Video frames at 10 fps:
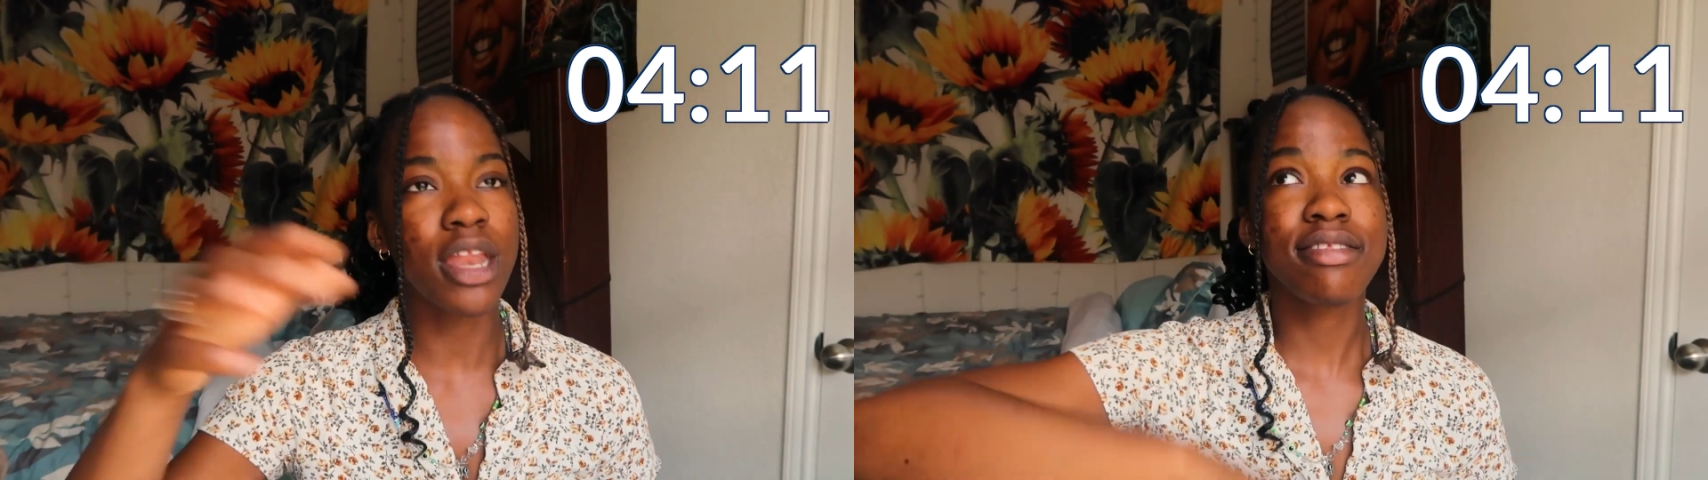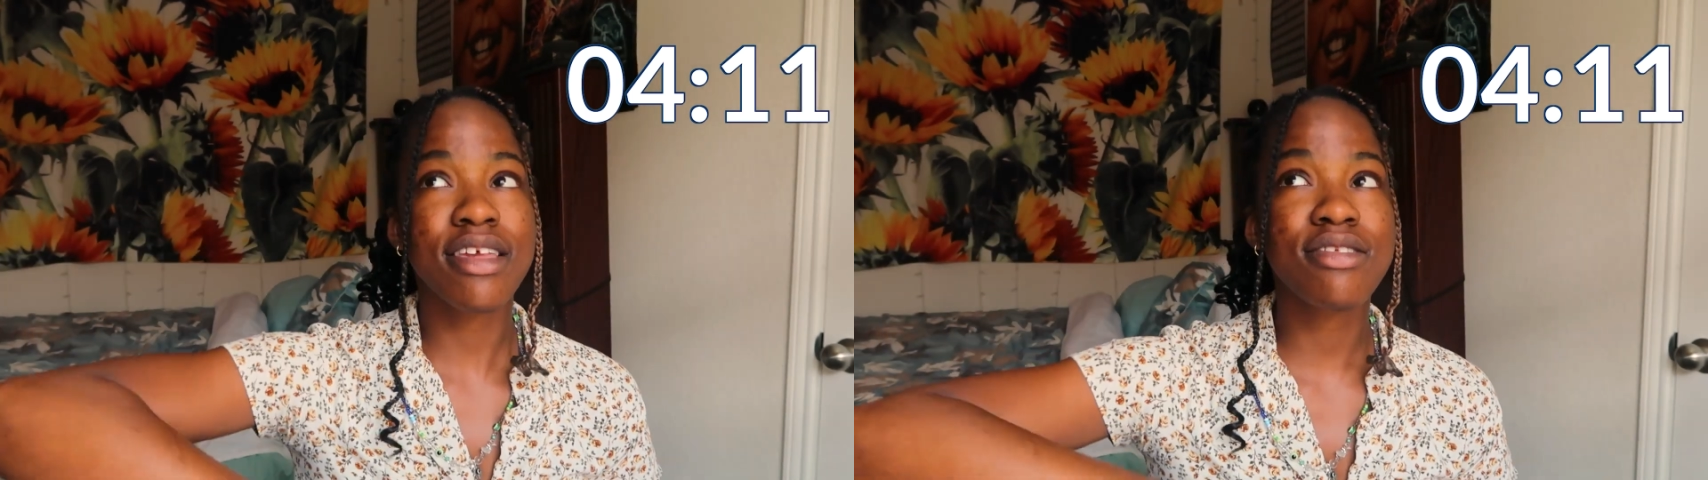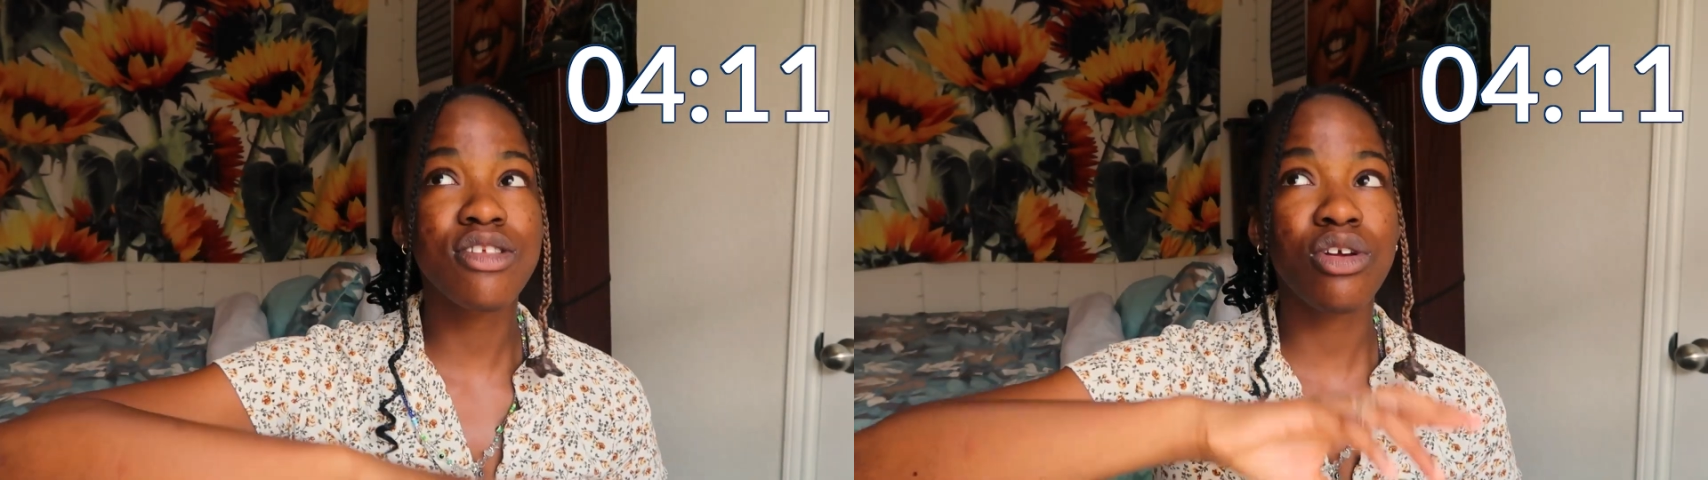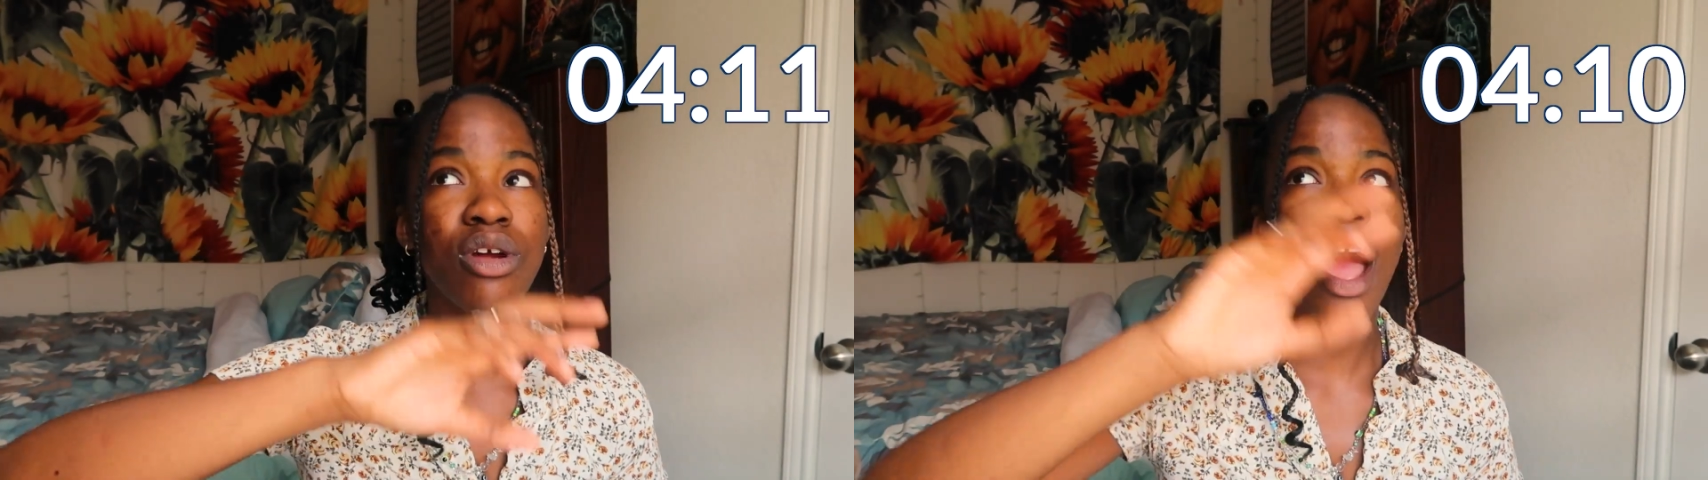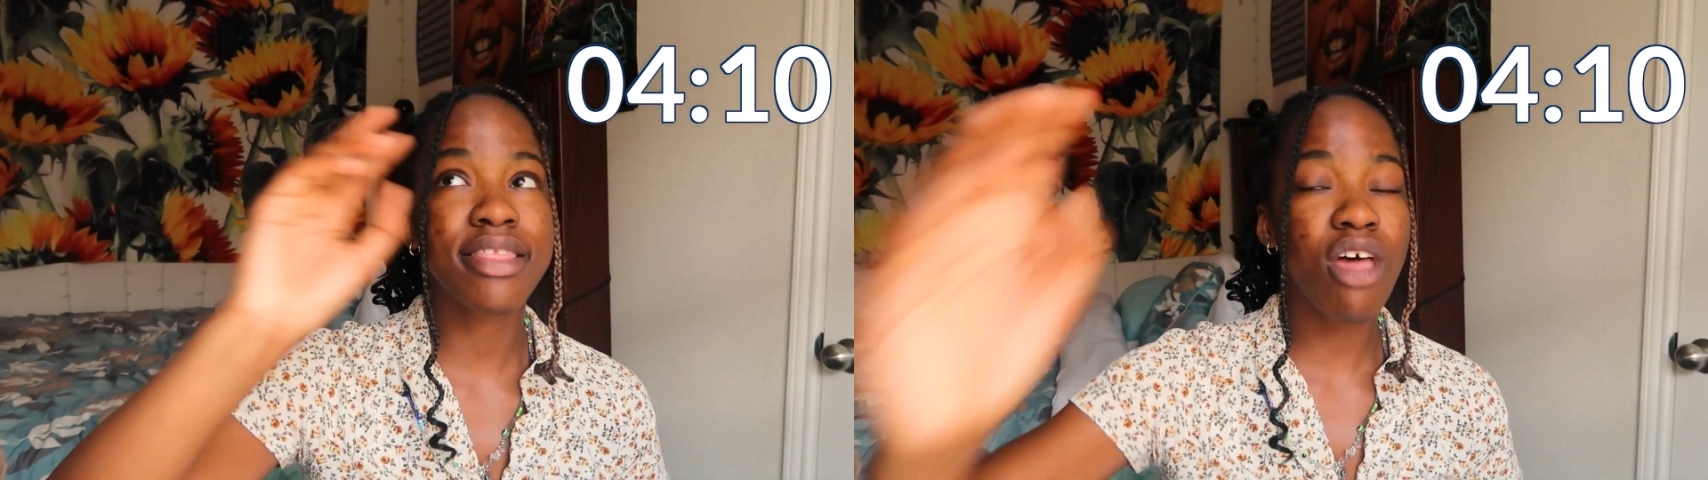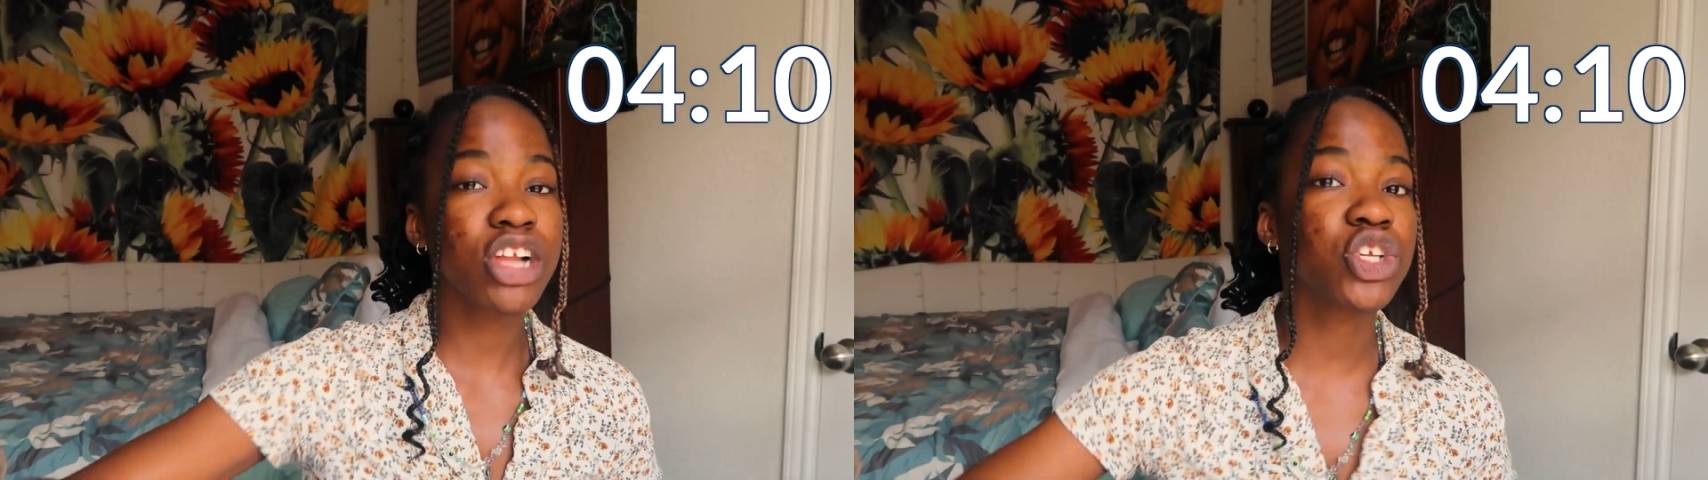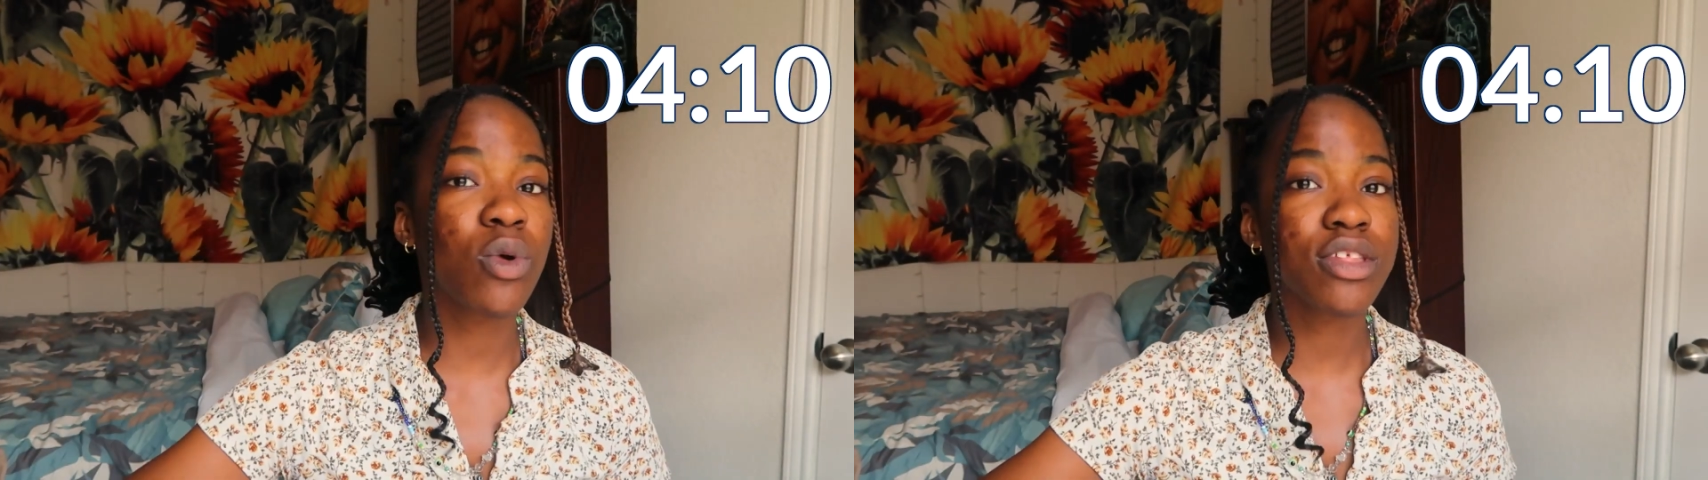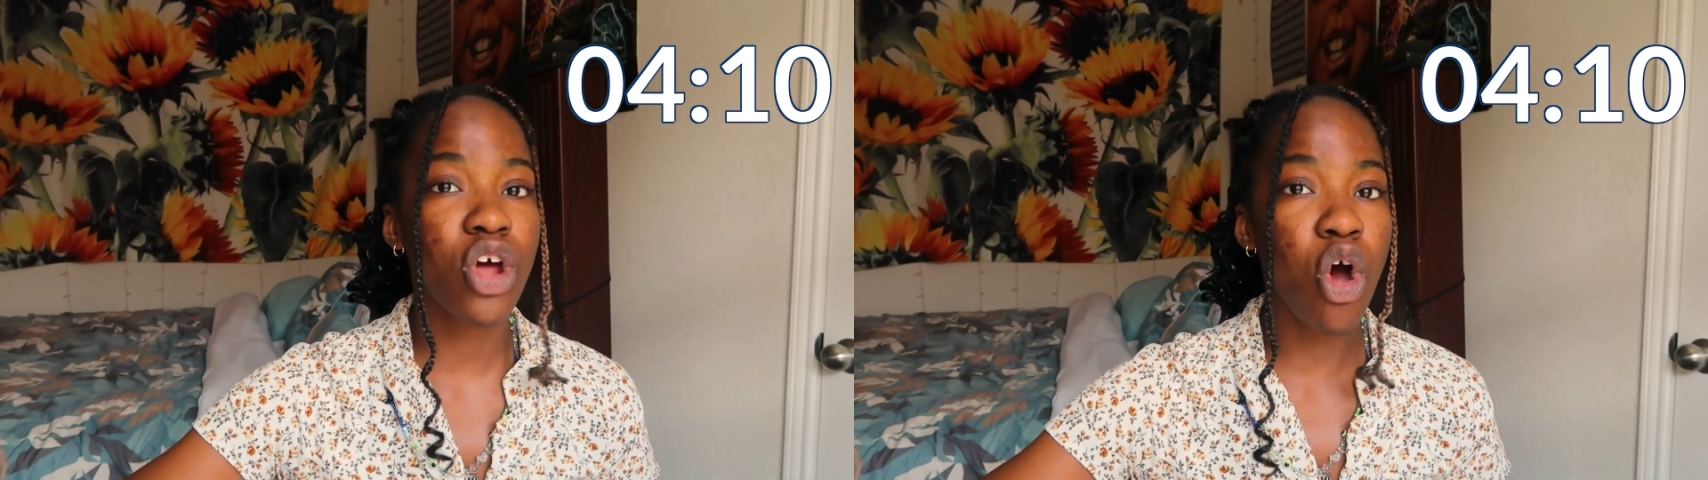My sister, I thought she
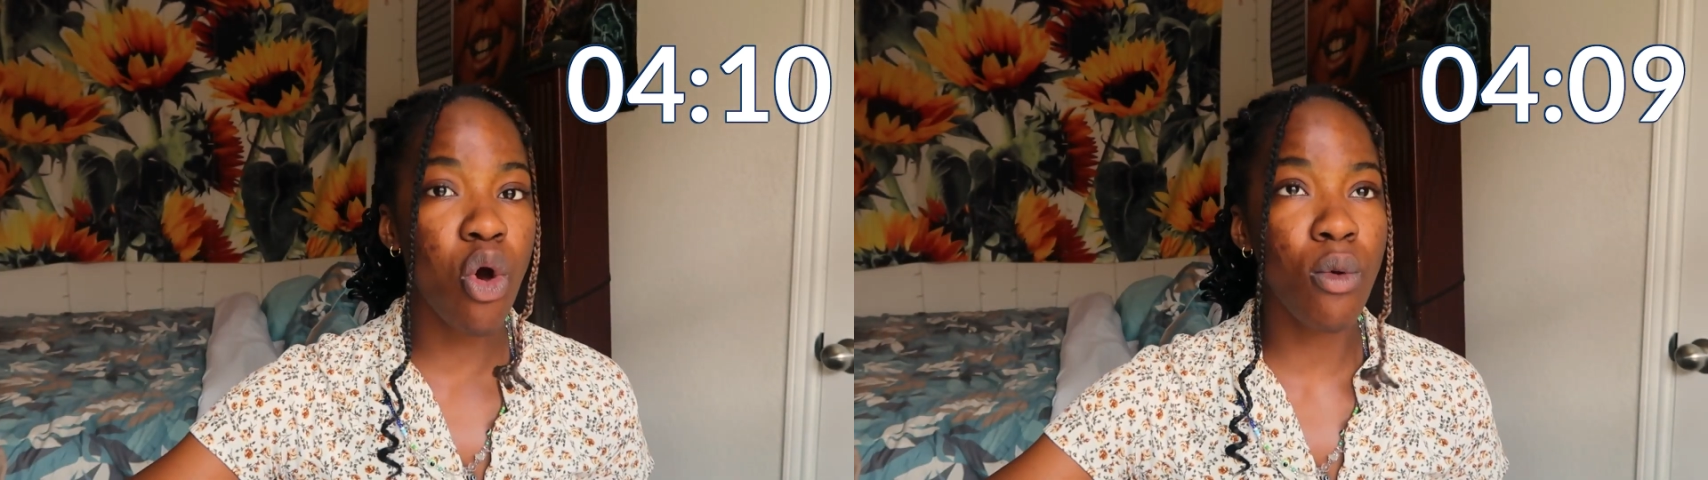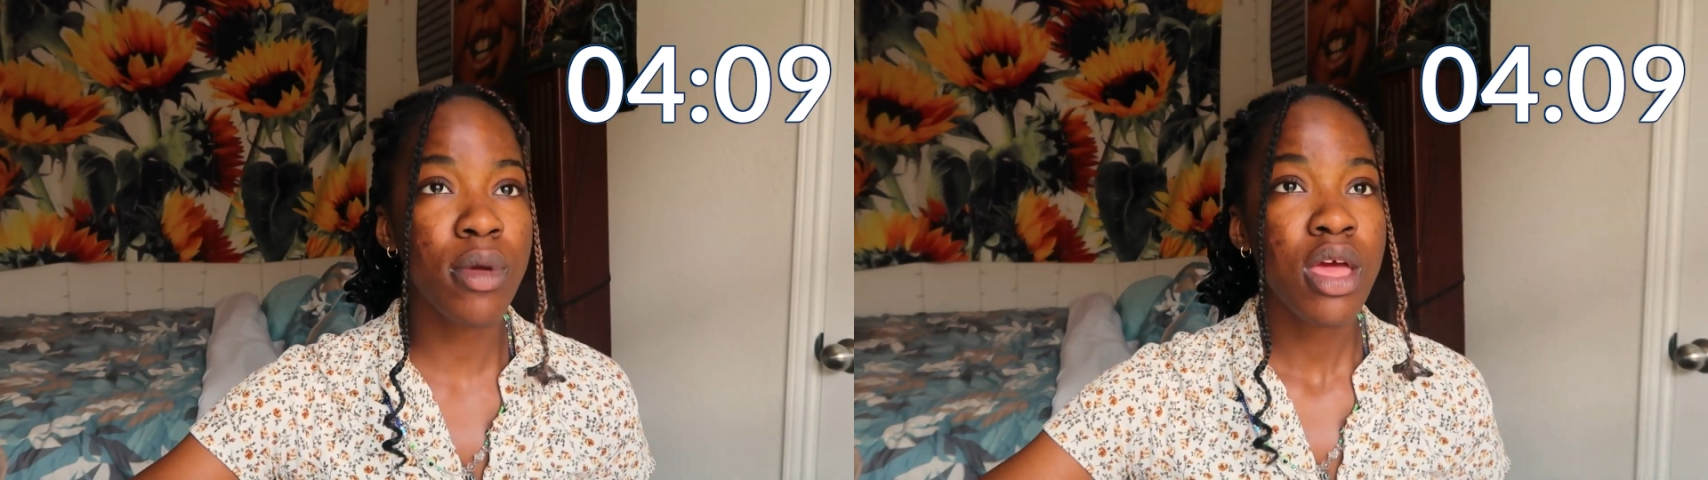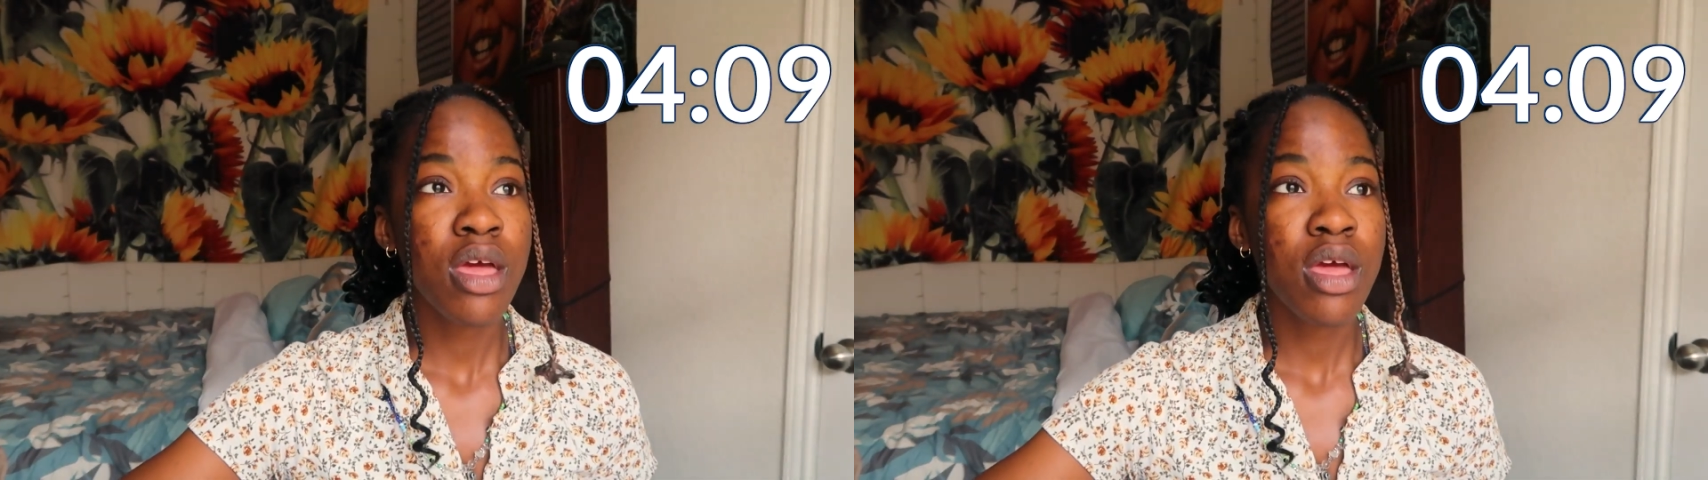wasn't home.